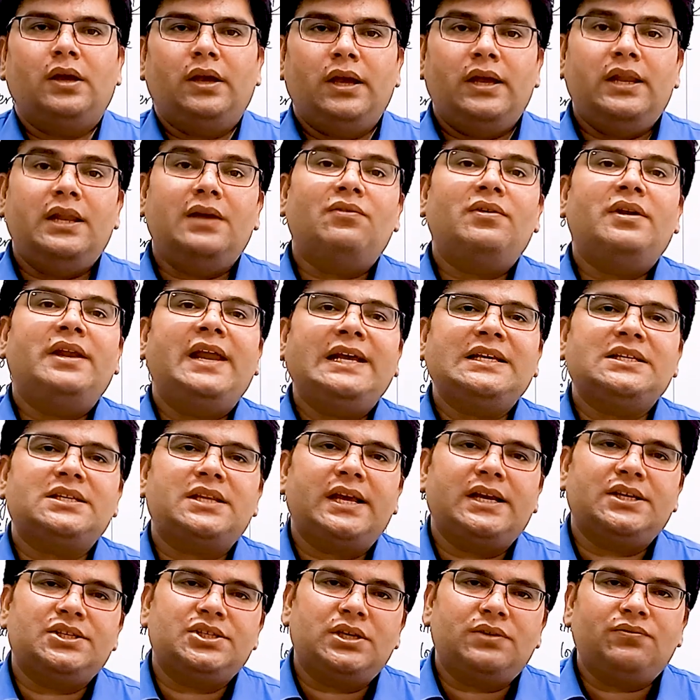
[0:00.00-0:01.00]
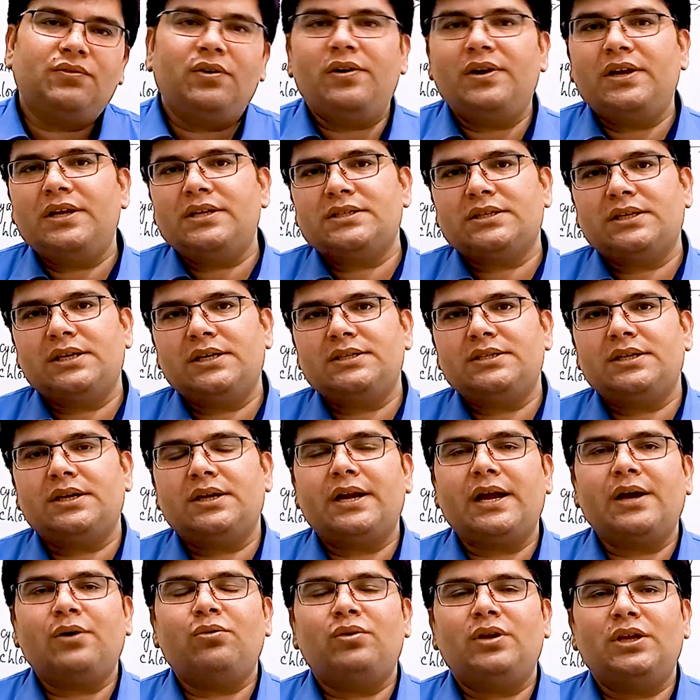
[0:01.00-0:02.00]
In our next lecture, we will discuss
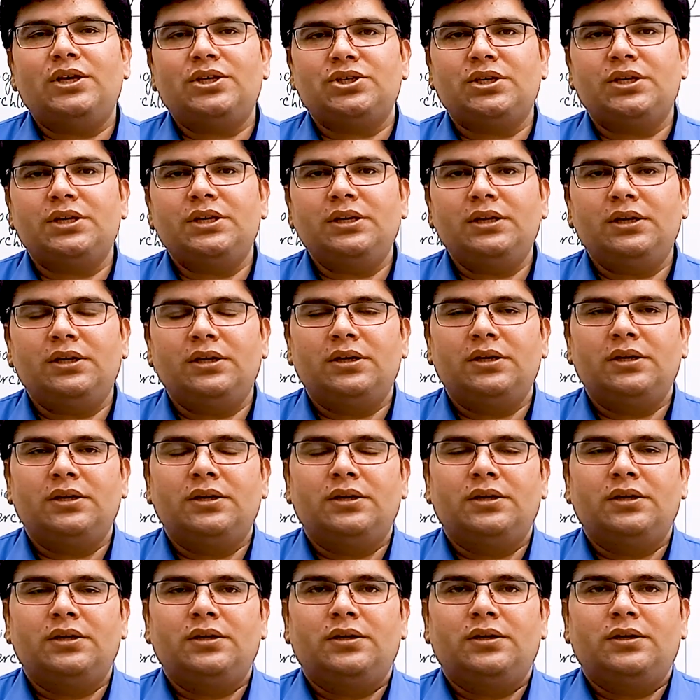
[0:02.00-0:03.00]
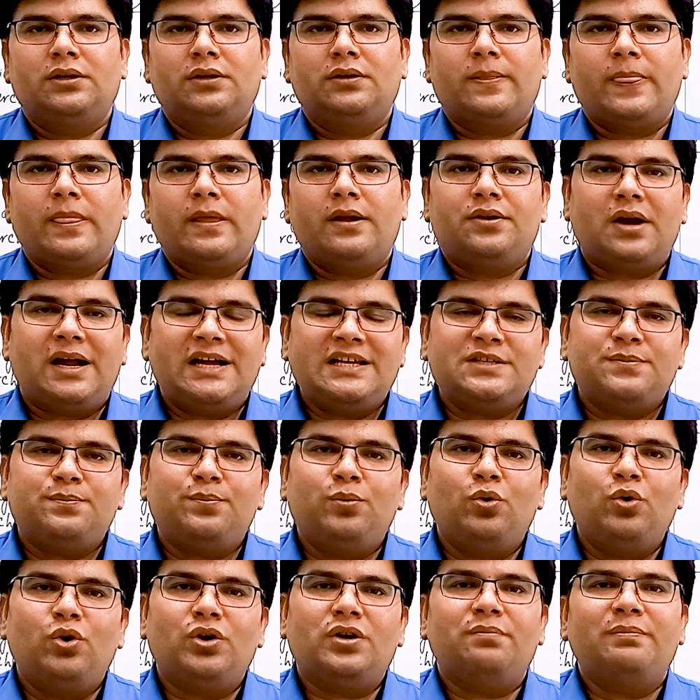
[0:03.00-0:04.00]
regulation,
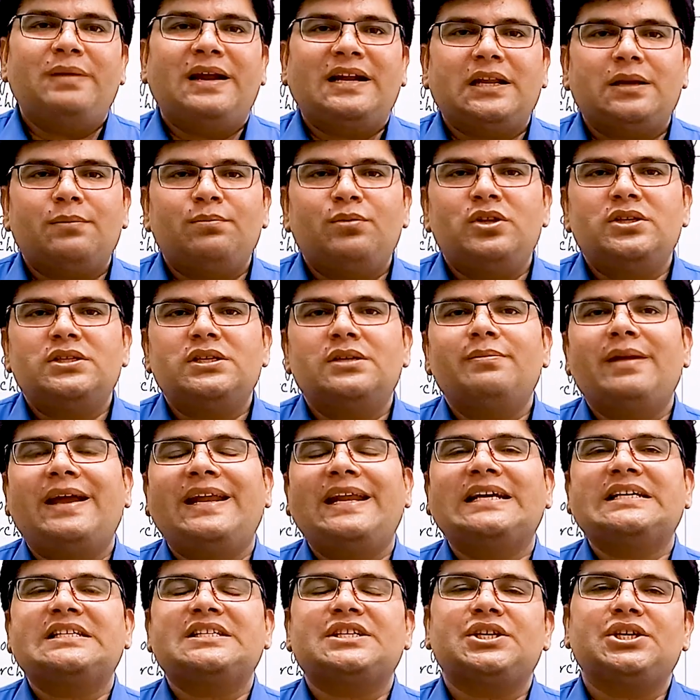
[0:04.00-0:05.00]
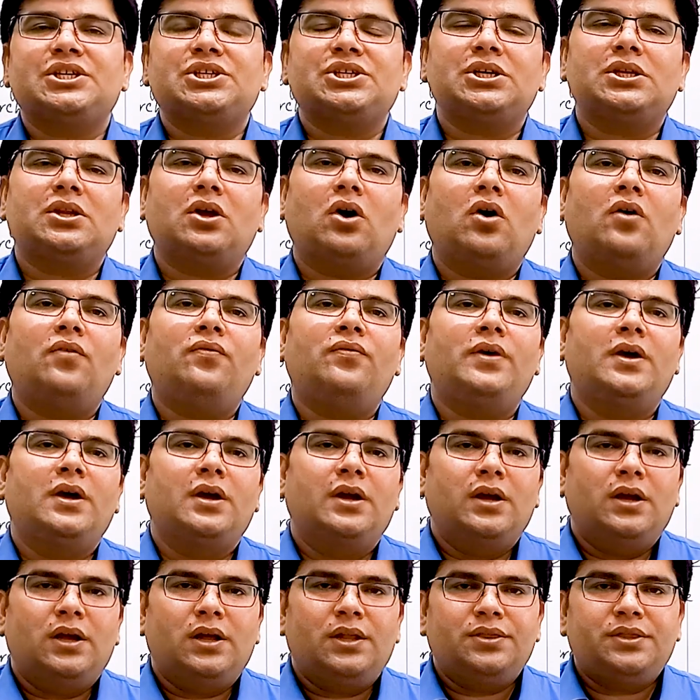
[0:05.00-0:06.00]
transport, metabolism, and excretion of
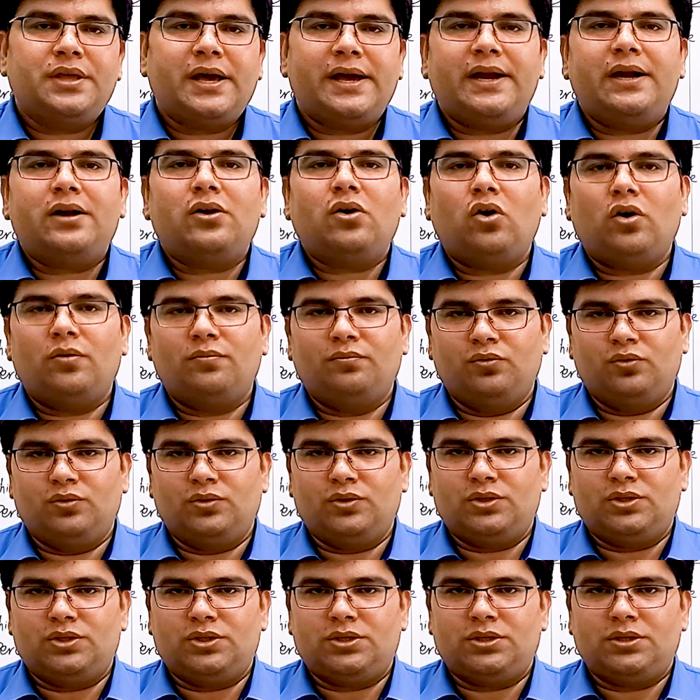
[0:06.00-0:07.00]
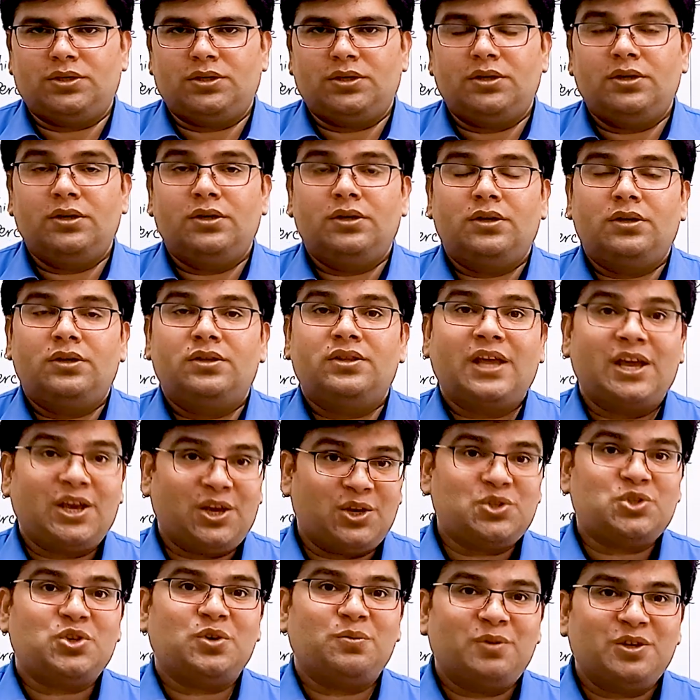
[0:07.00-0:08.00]
thyroid hormones.
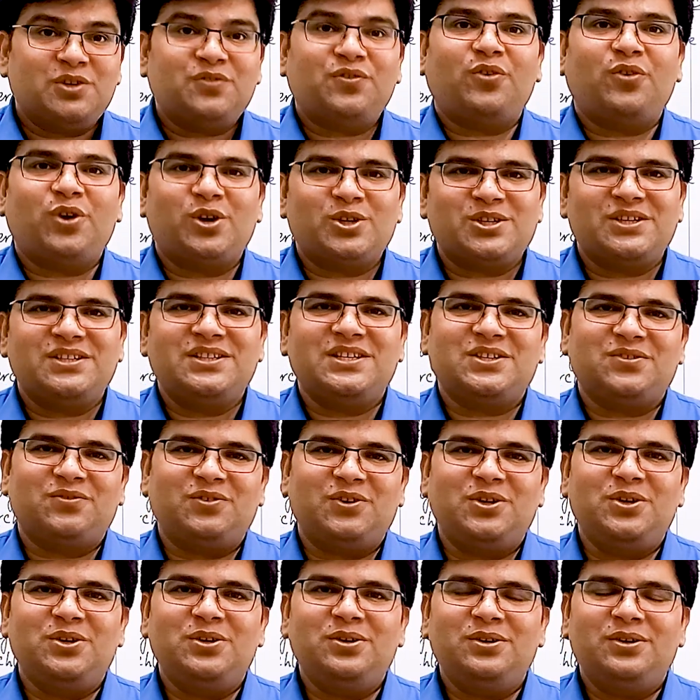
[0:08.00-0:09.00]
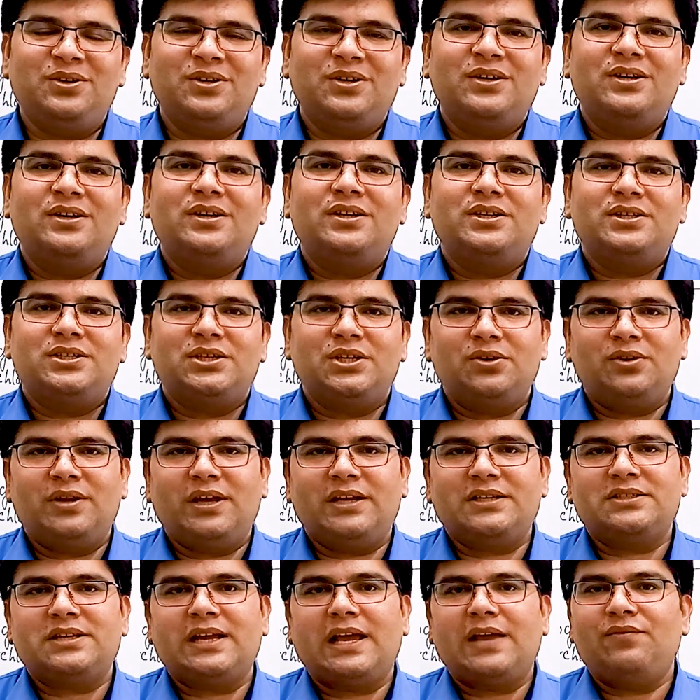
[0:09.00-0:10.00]
Thank you so much for watching this video. See you
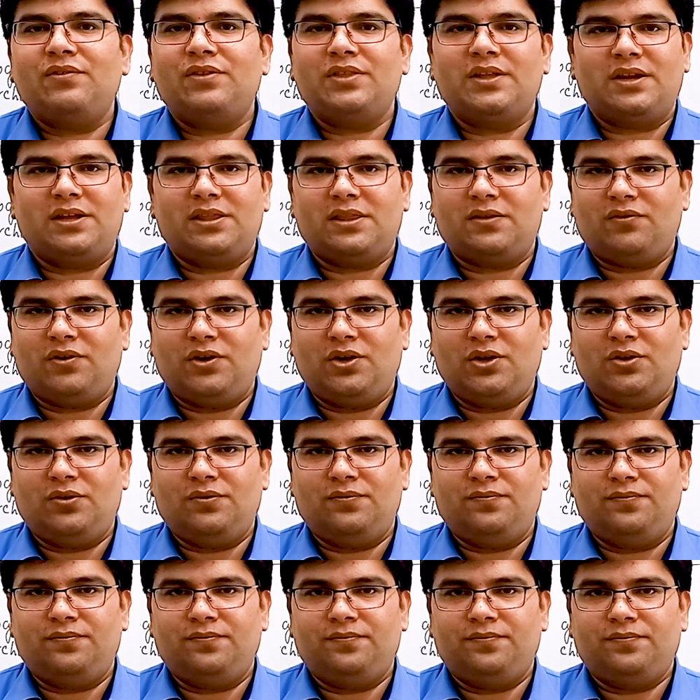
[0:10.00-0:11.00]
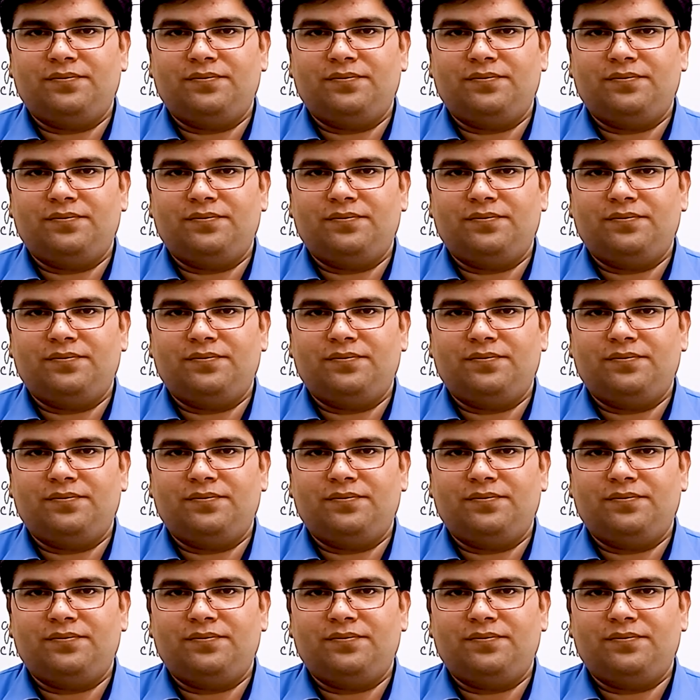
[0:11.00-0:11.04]
next time with another video.